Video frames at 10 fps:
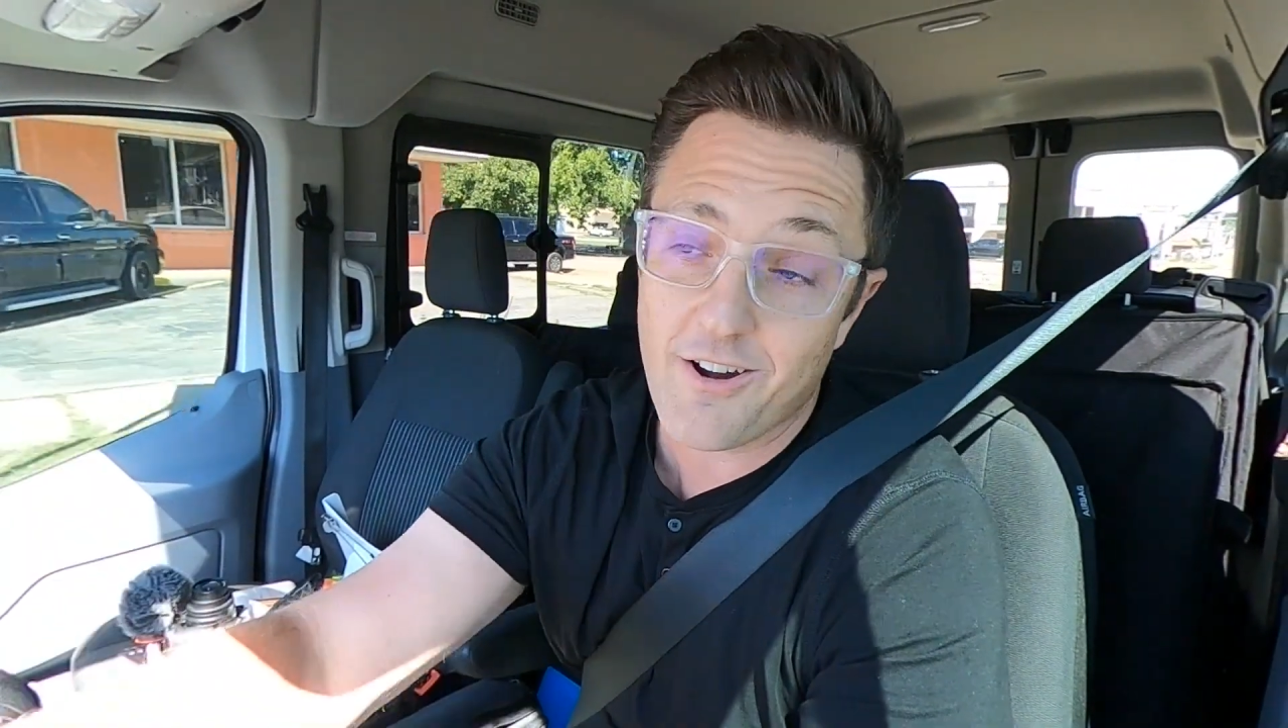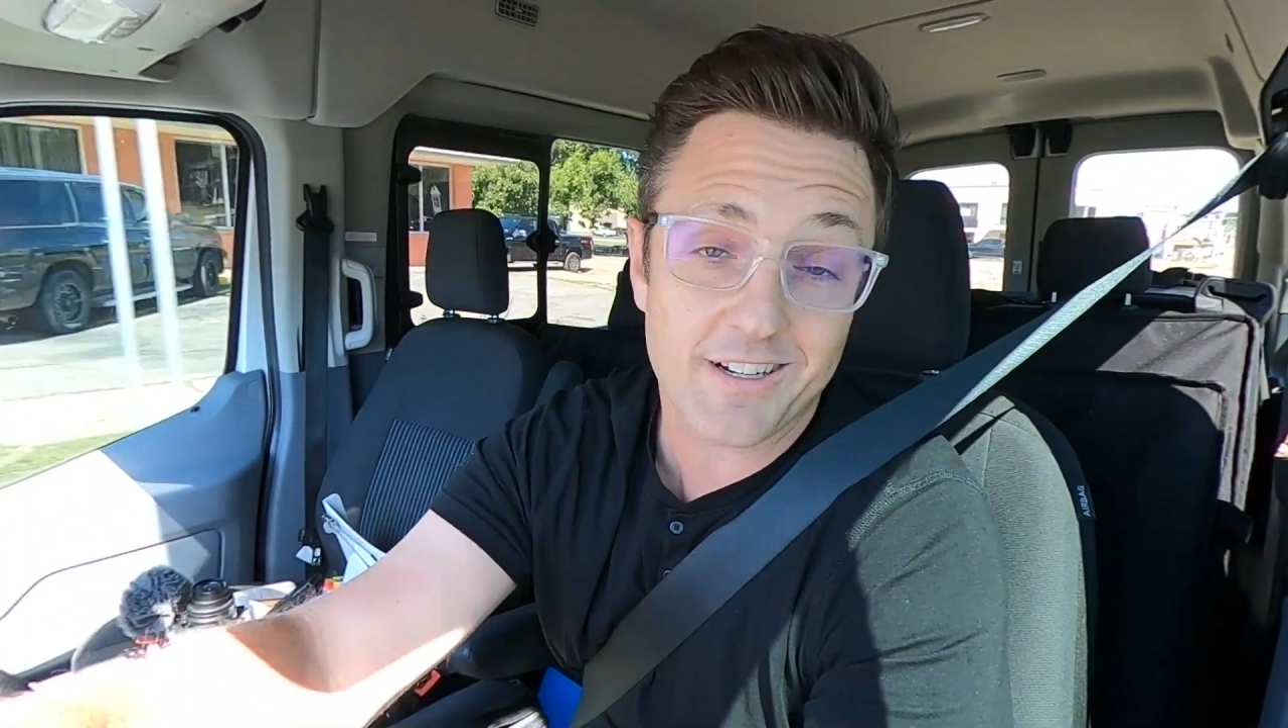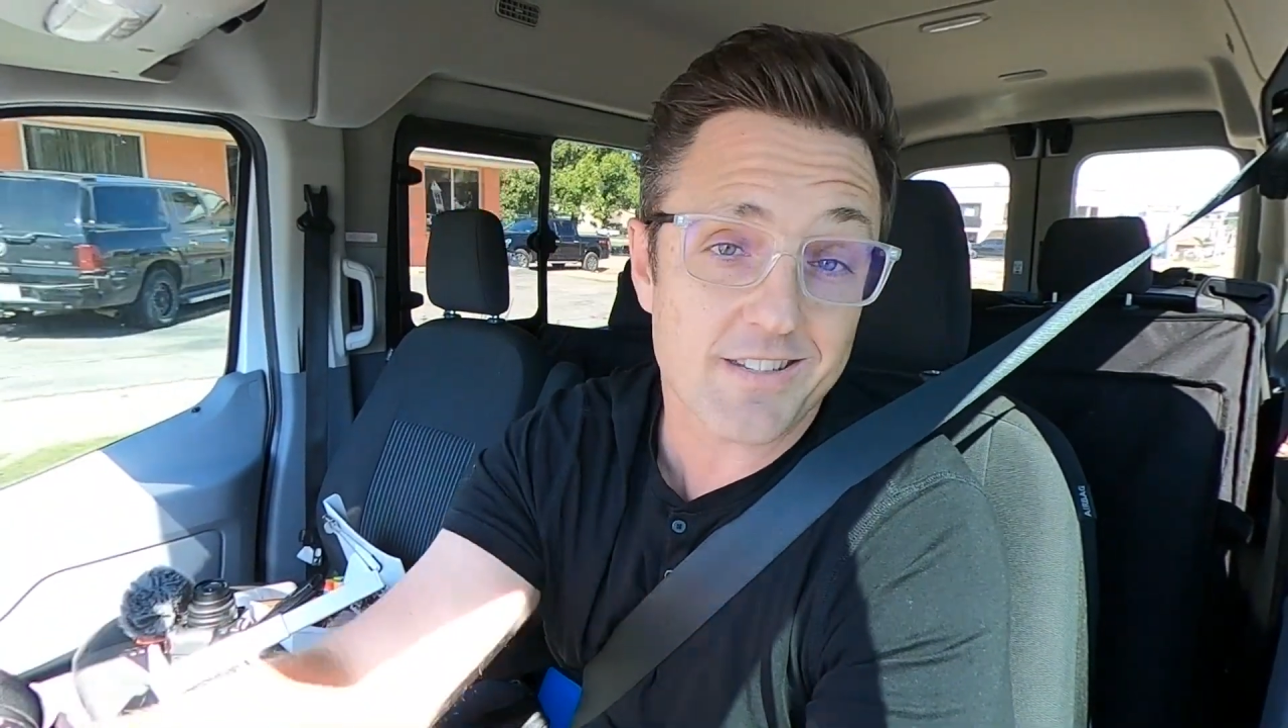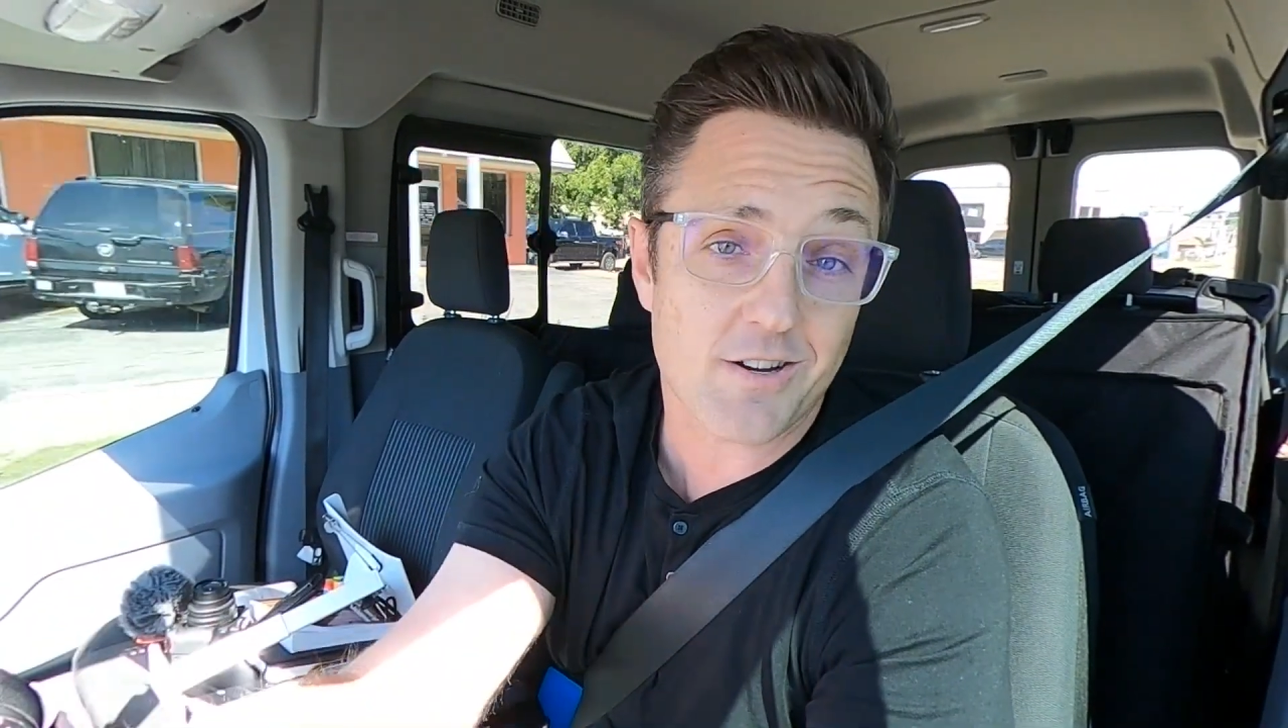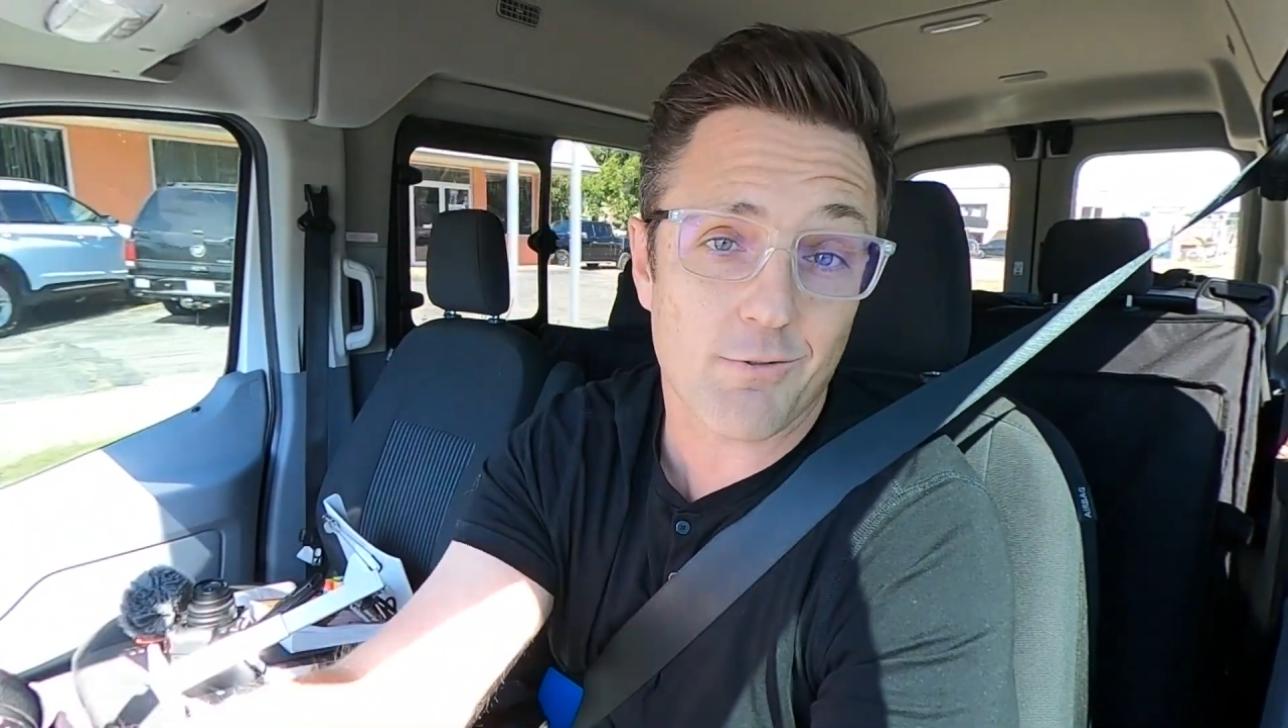
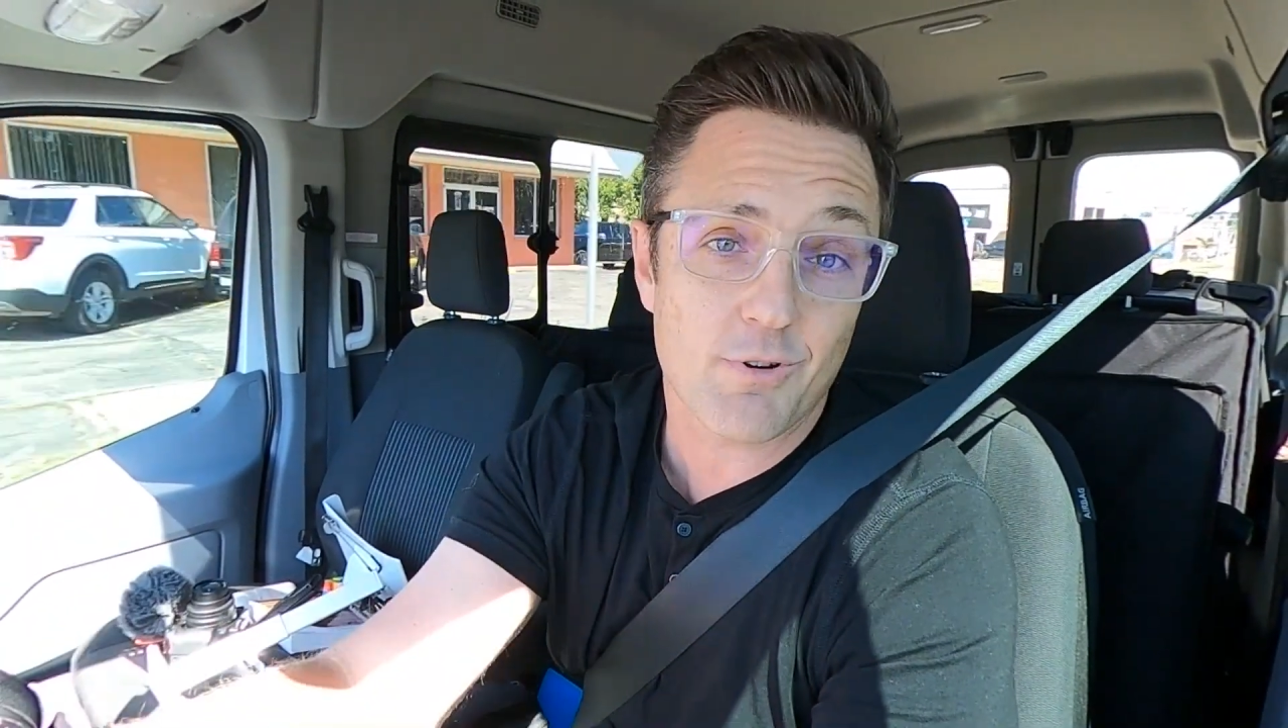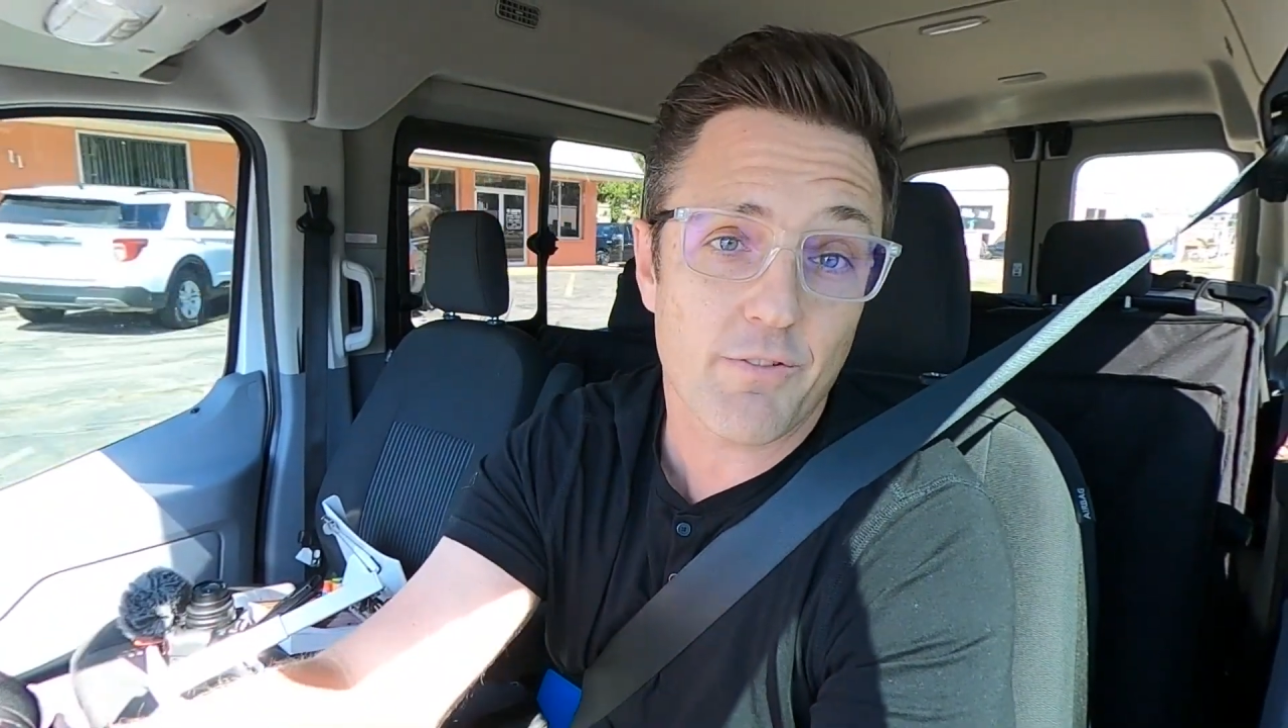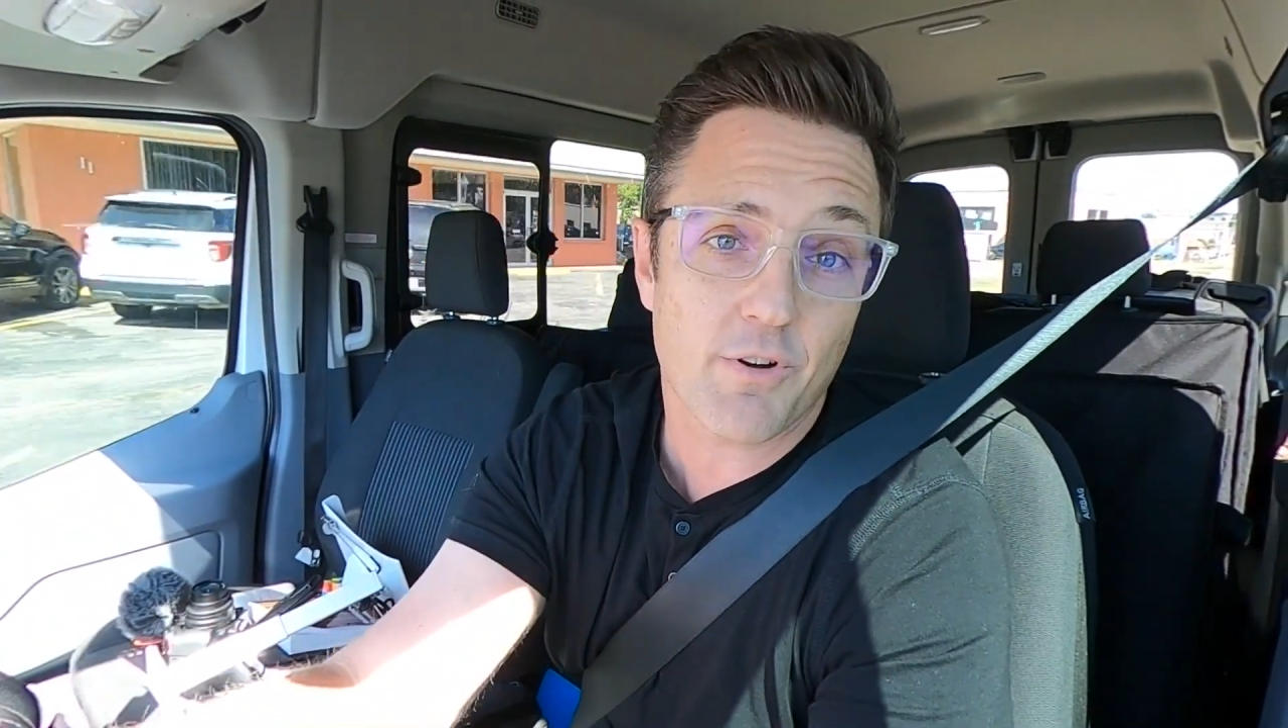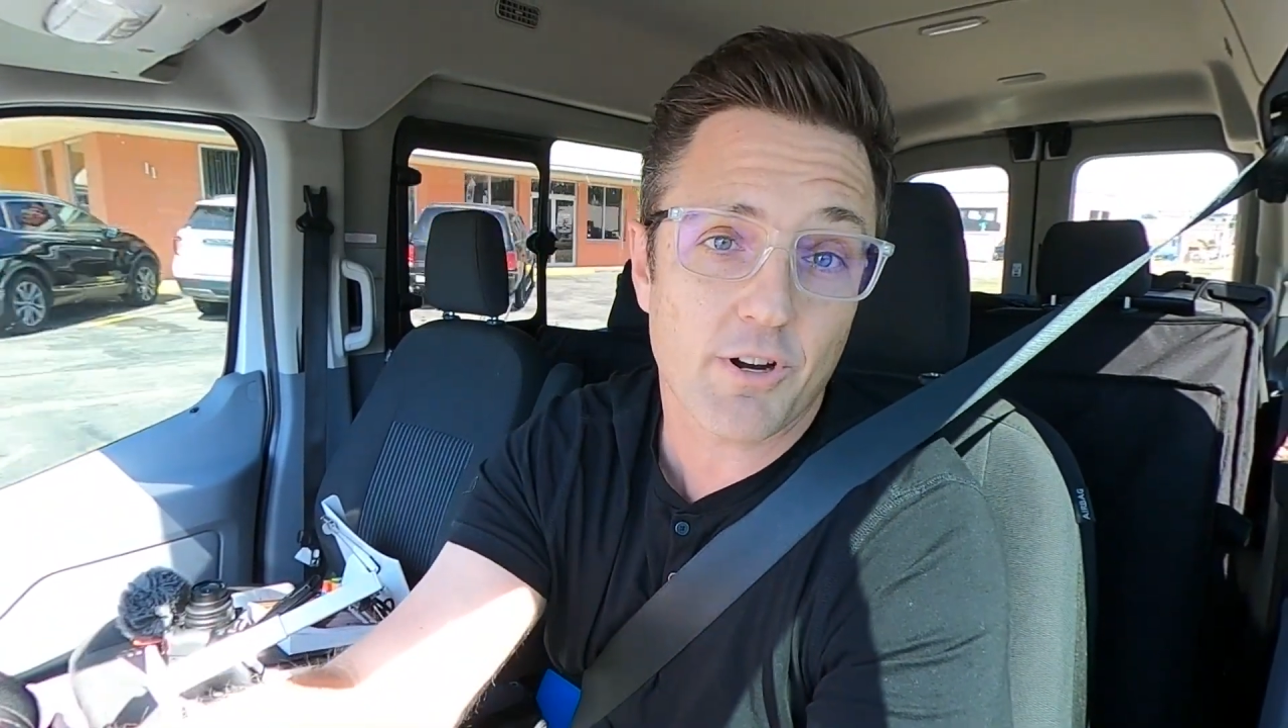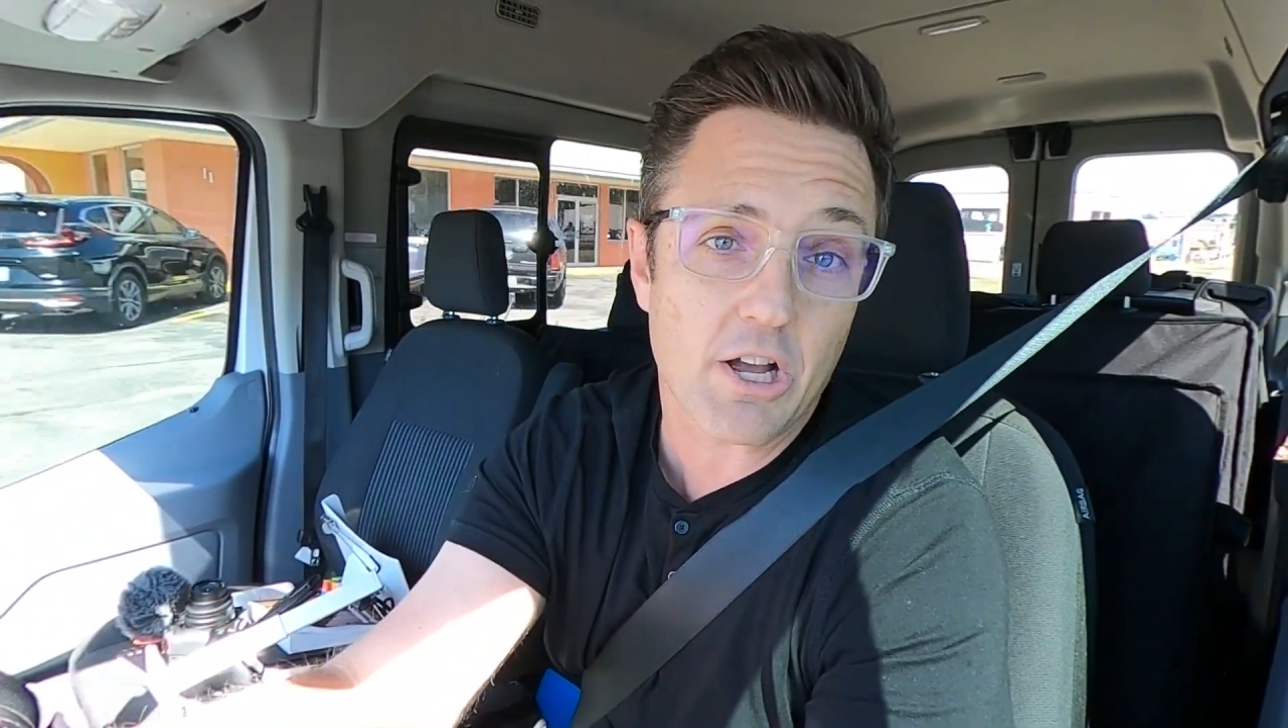Arkansas
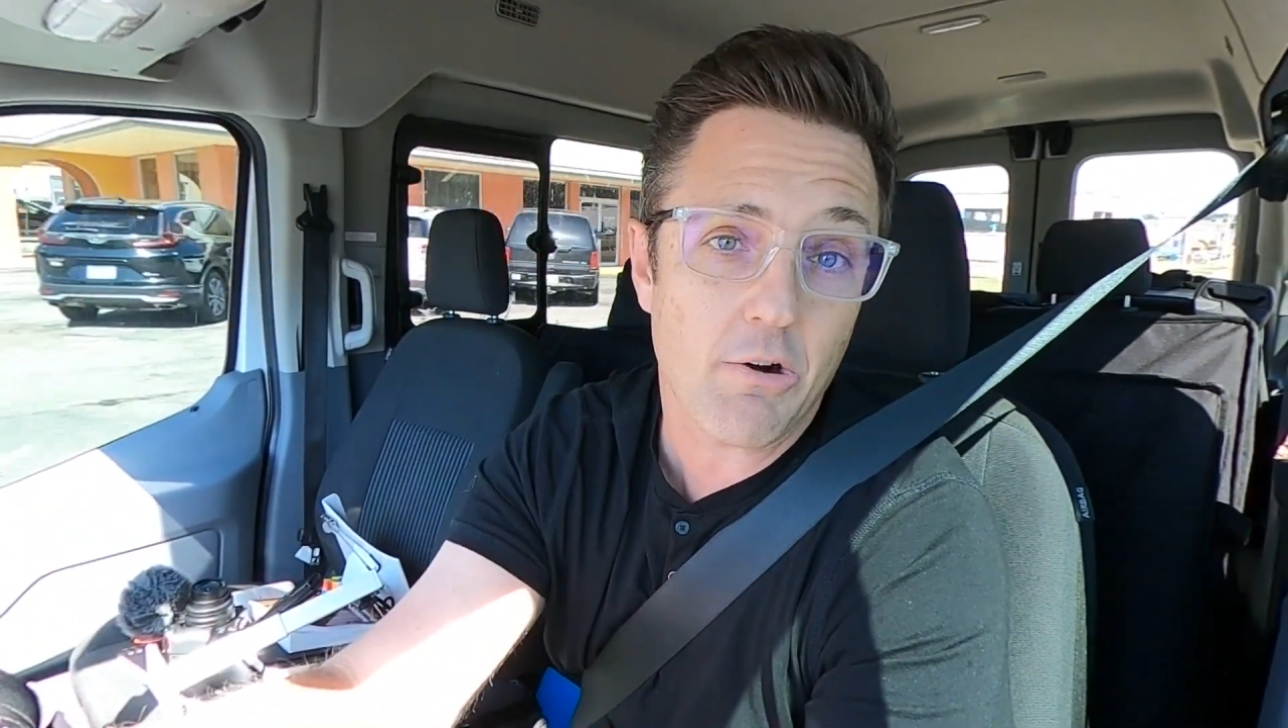River,